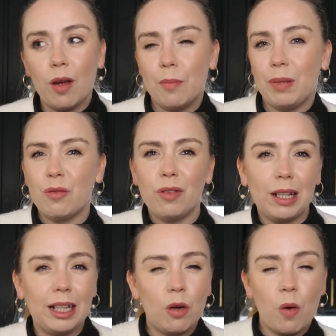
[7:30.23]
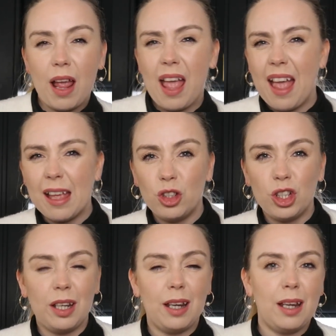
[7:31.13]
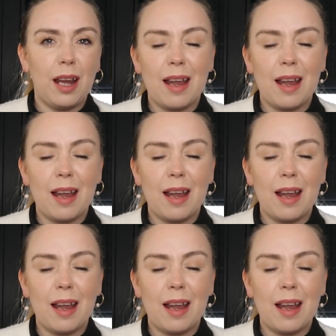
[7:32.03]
and be really quite edgy